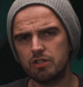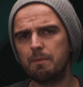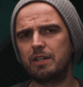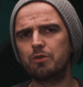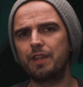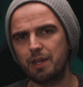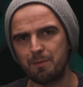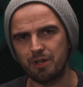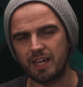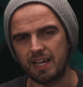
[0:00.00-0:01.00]
to make sure their
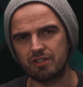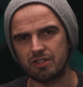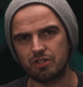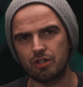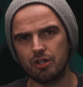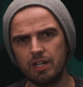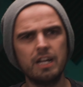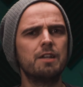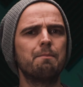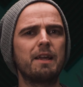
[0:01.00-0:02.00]
communication is good,
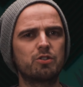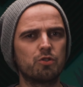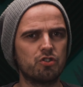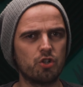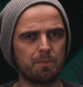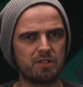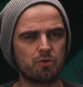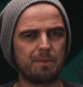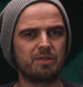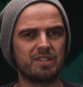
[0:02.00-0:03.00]
make sure the job
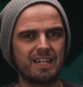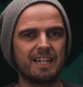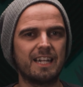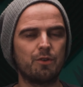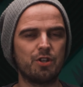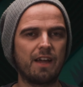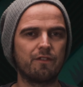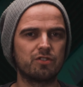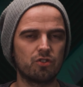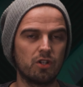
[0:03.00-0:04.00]
description is clear and you have
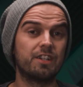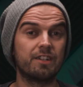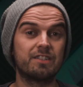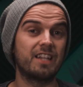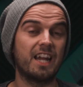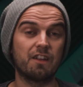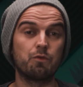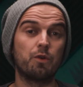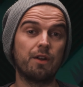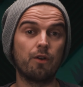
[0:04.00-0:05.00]
a solid understanding of
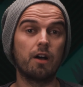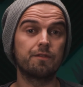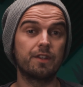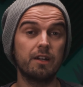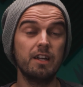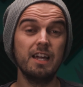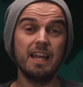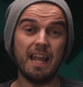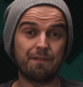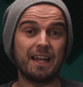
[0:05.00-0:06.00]
what they're after.
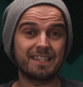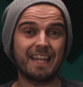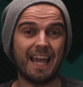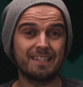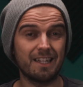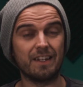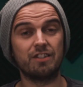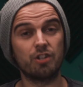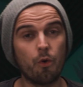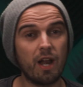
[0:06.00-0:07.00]
If that's the case and they
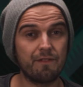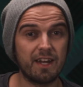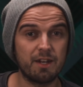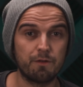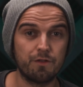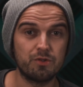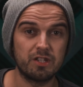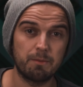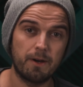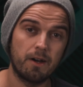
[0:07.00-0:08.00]
don't have any reviews
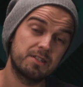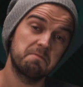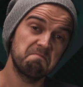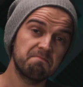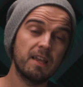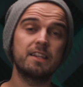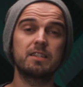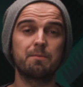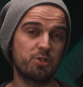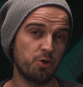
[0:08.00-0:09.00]
in the past, then it's
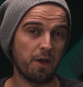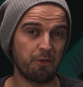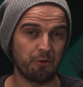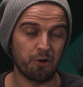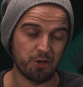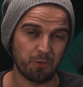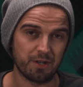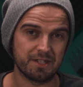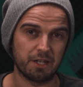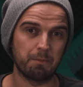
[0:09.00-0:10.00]
up to you whether or not you
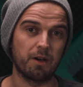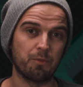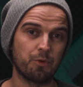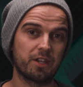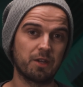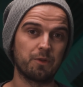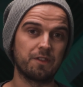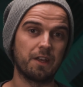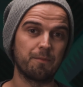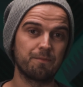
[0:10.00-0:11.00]
want to take a punt working
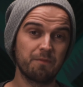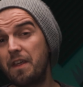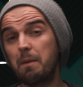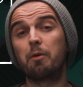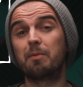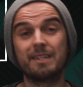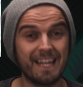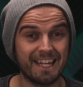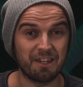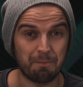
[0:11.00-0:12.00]
with them. They're probably
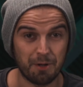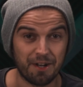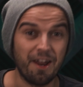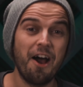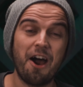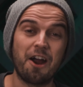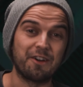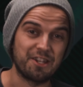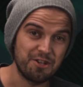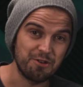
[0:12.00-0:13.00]
taking a punt
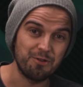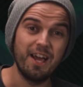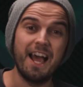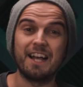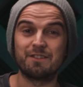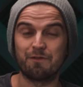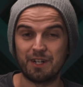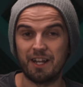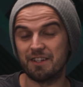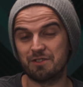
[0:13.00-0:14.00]
hiring you as a
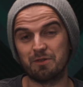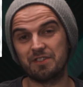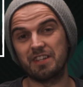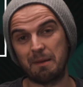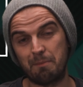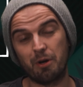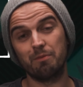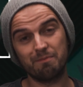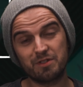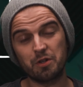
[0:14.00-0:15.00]
freelancer in the same
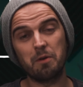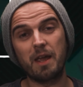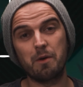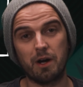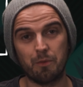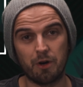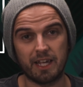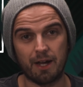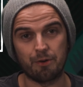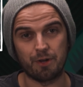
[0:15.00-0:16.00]
boat, so it may well
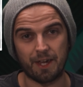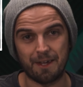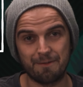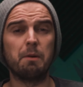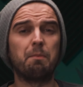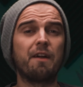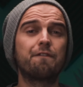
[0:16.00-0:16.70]
work out okay. But by